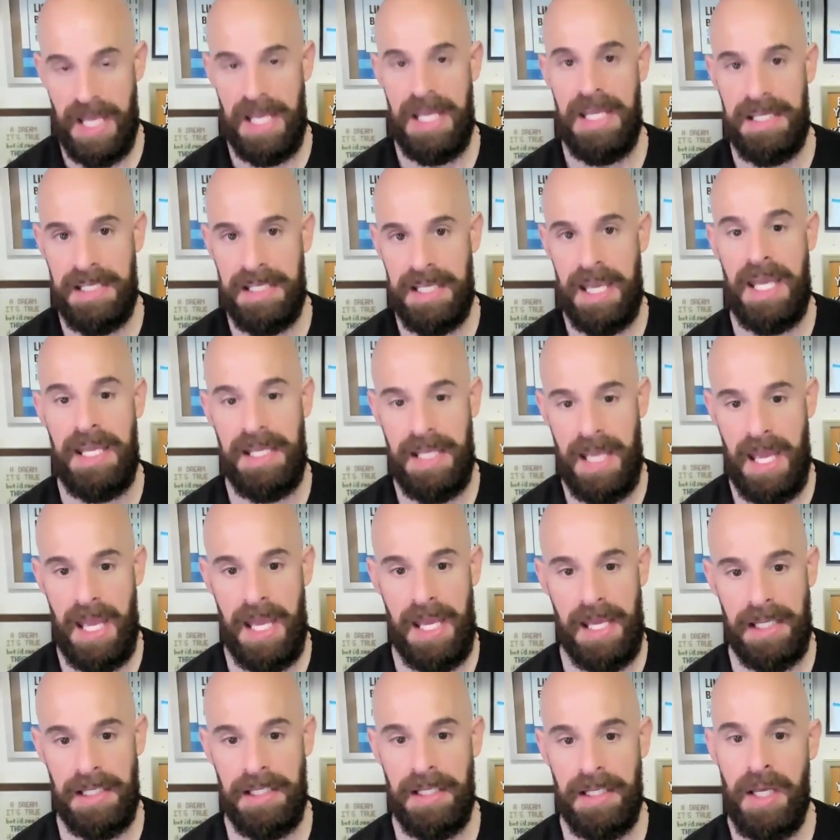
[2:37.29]

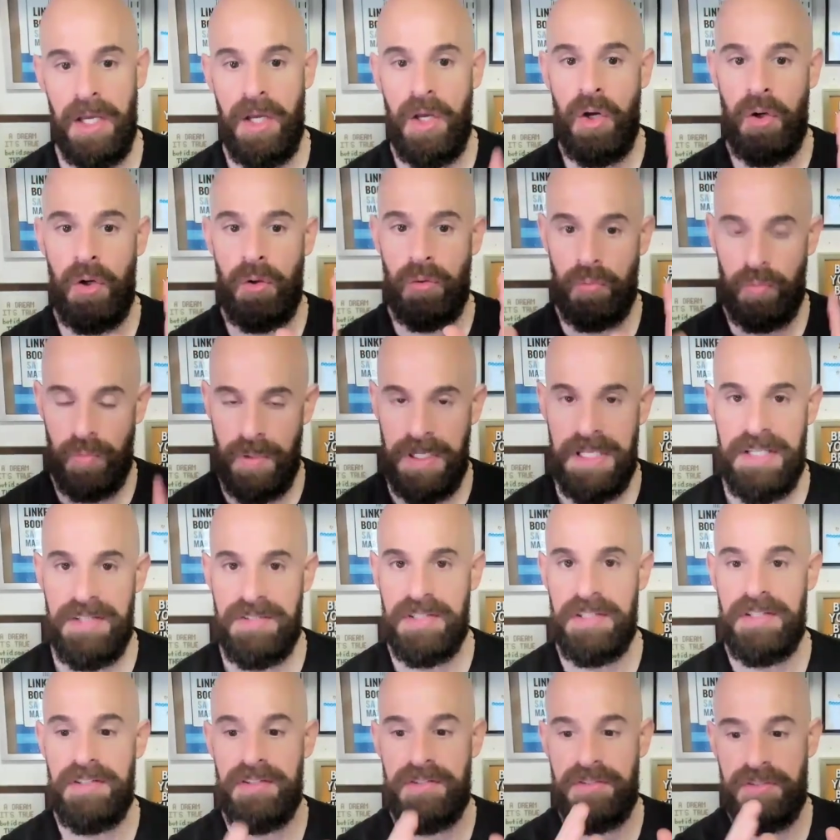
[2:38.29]
aka
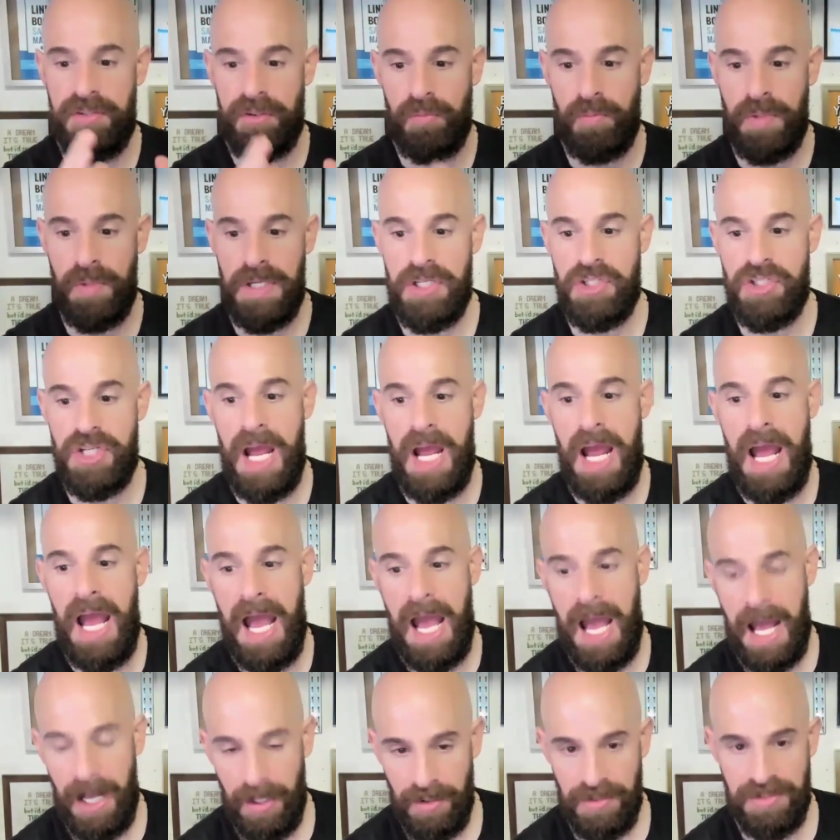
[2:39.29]
reasons to reach
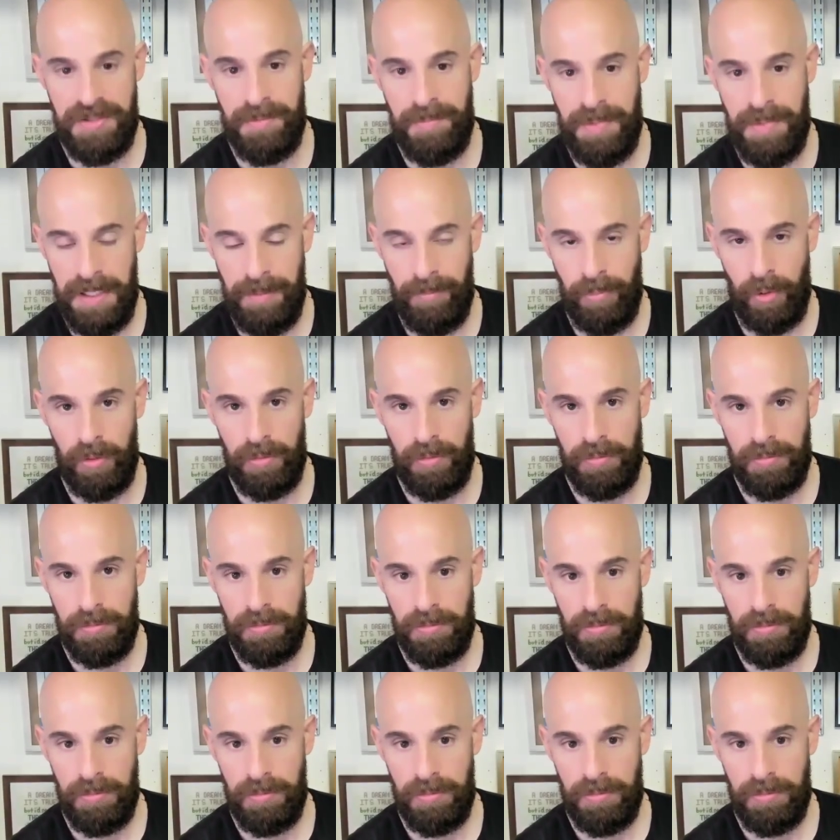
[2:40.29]
out to people.